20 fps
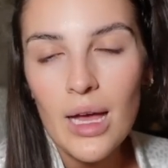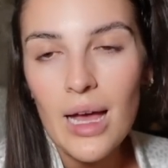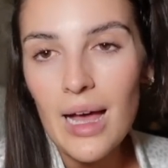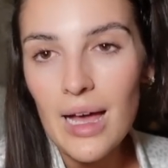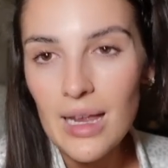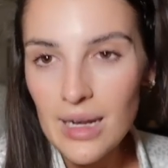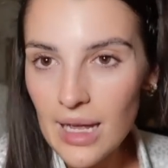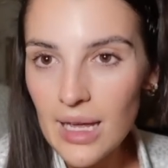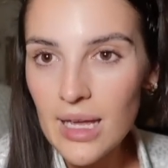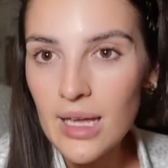
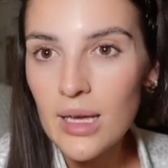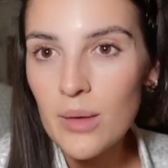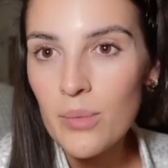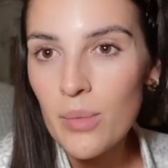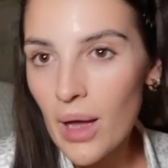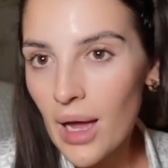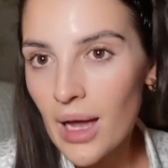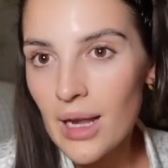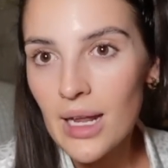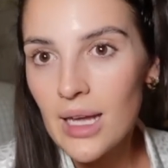I like it
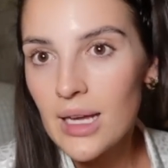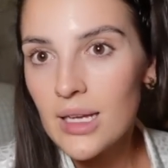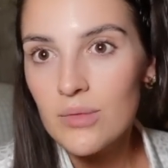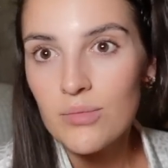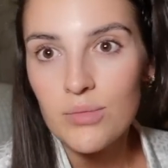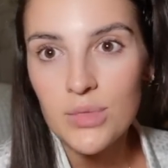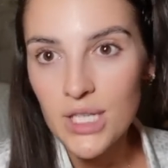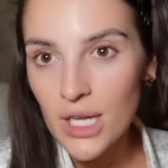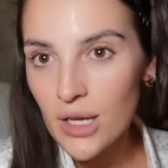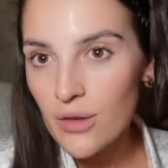by like
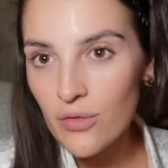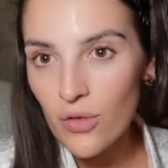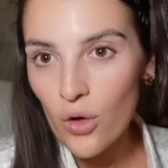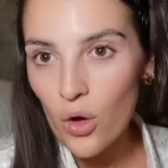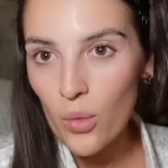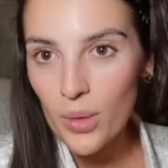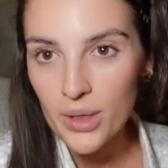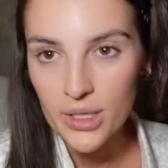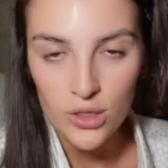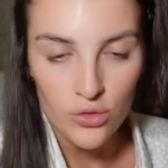day
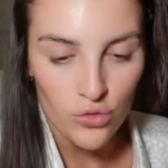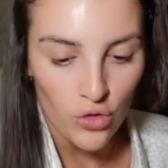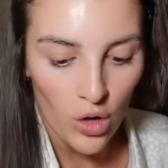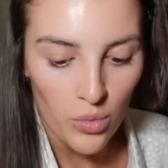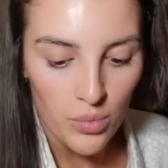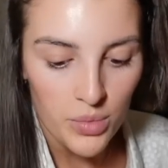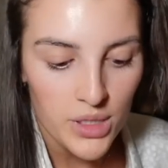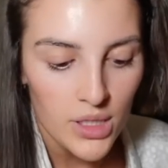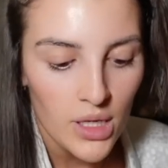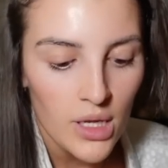four when it
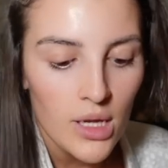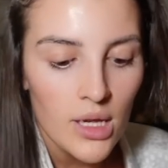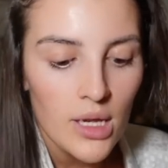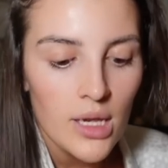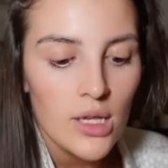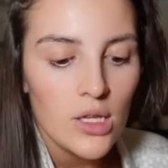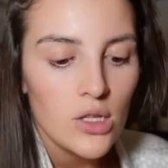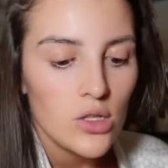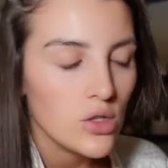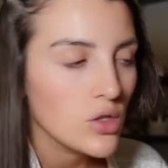drops.
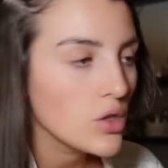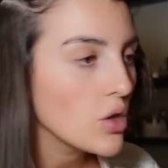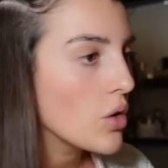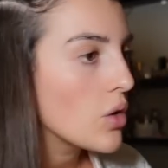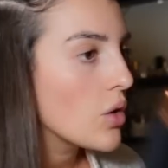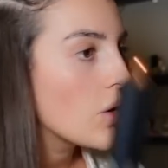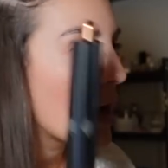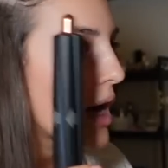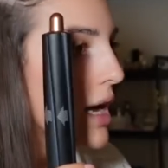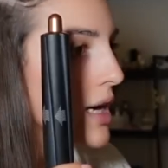
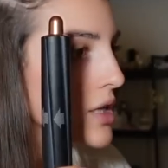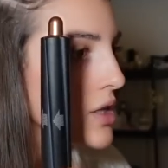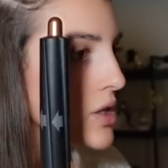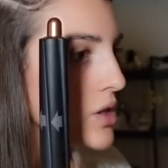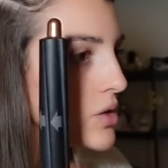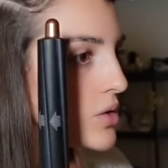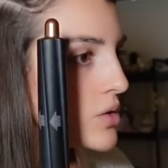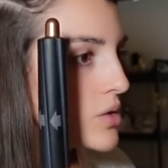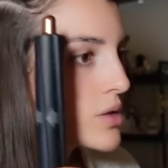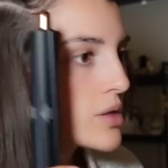So I
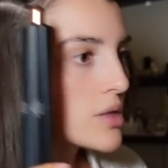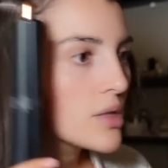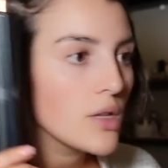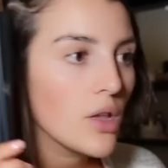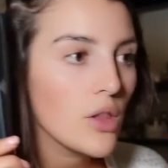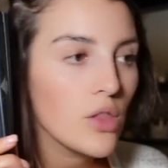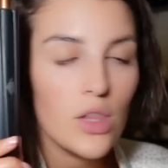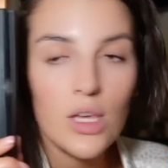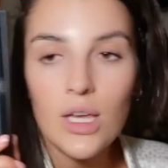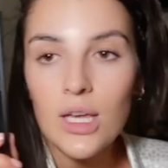use
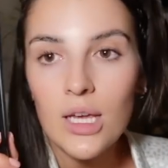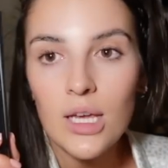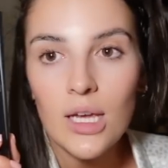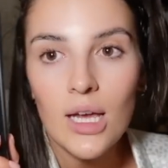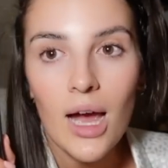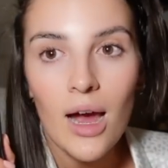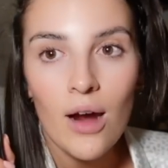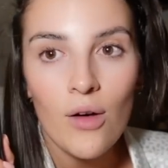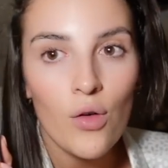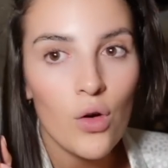the
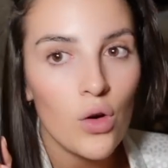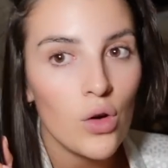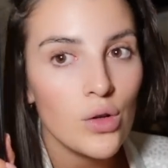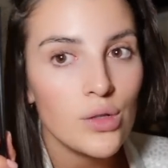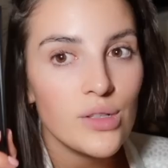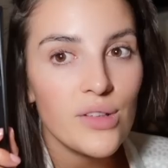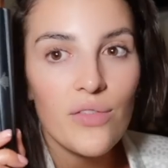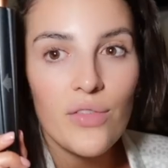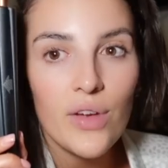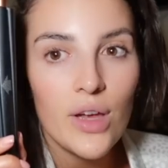
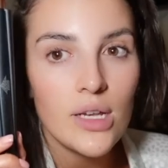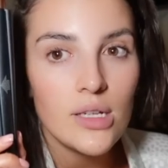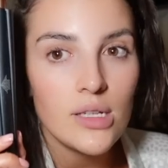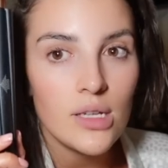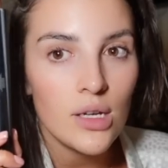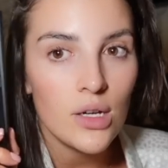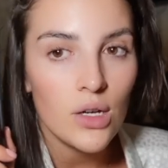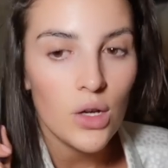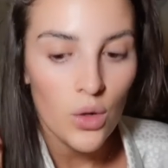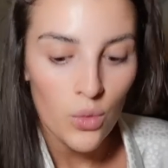arrows
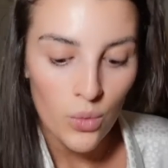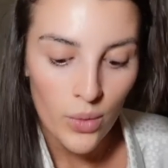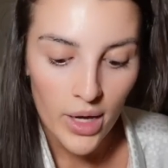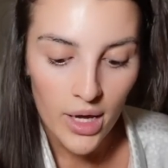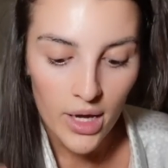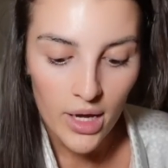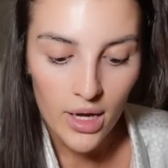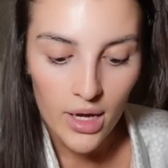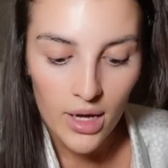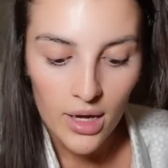facing
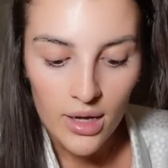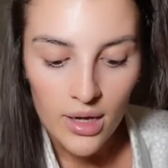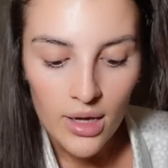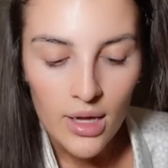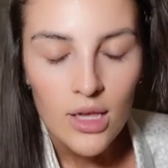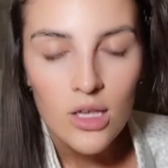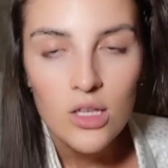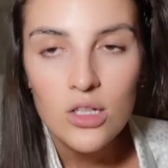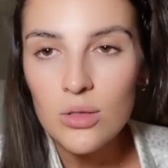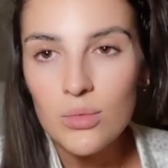away.
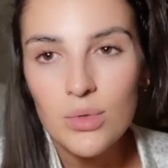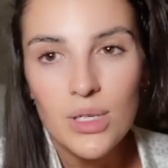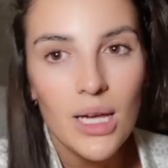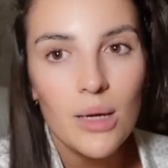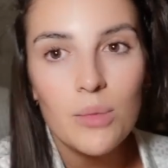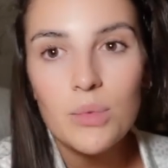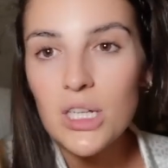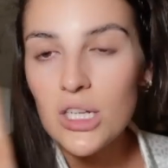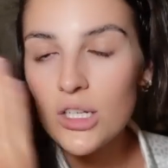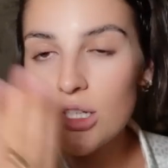
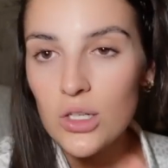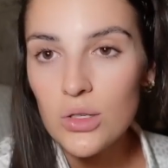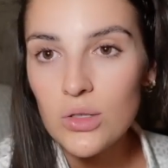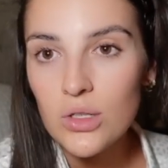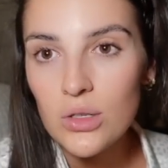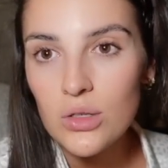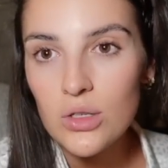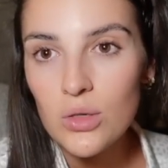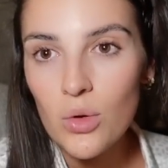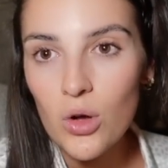Sometimes I do
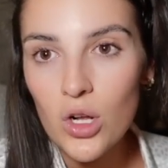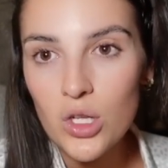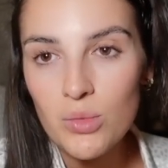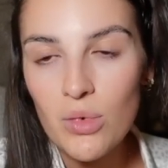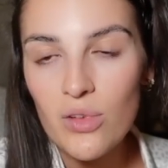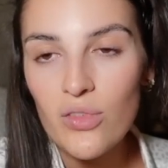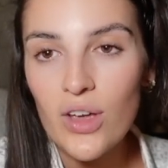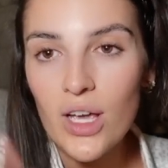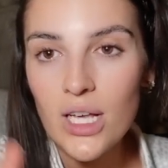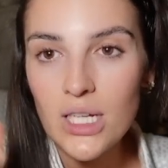towards
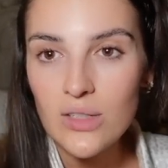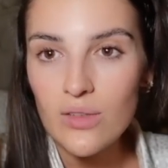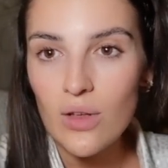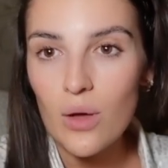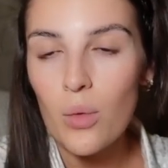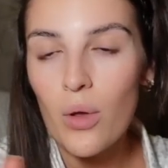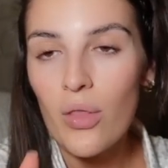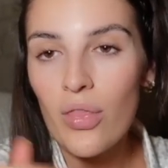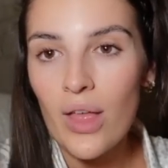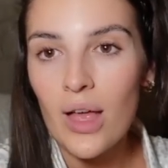my face, so
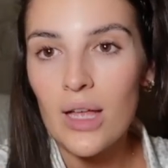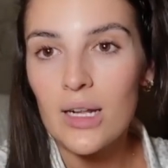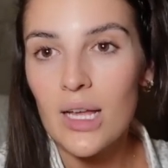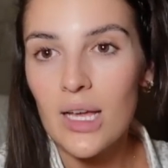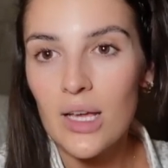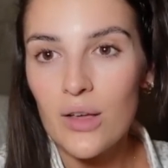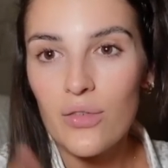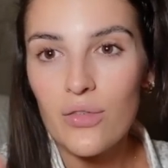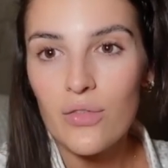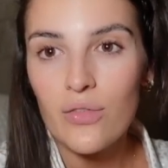I want that
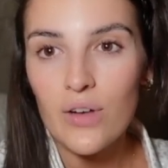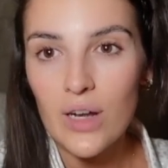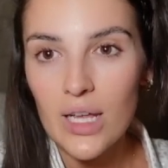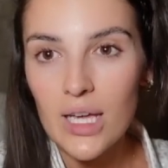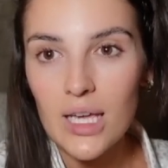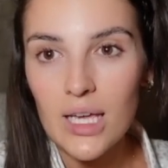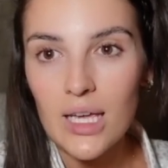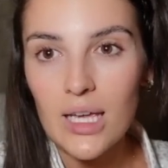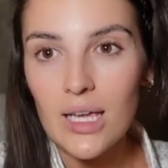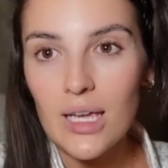like
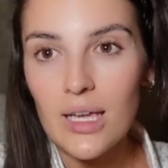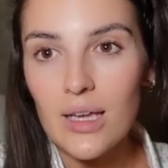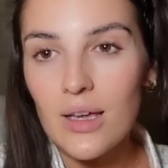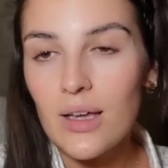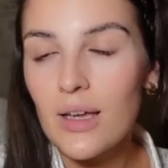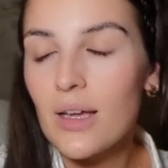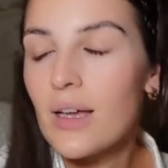flicky.